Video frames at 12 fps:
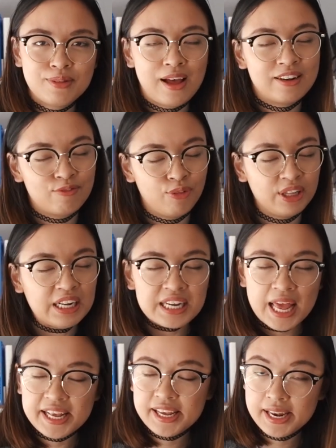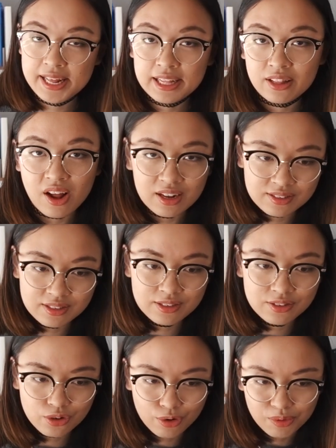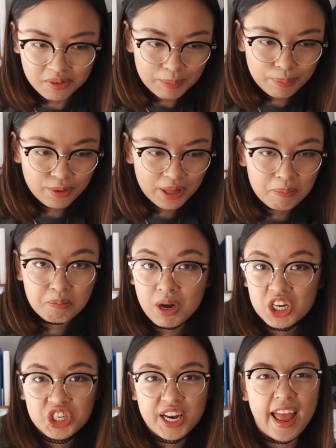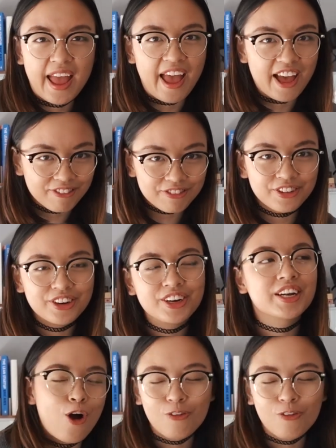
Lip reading: without really taking any classes or really putting much effort.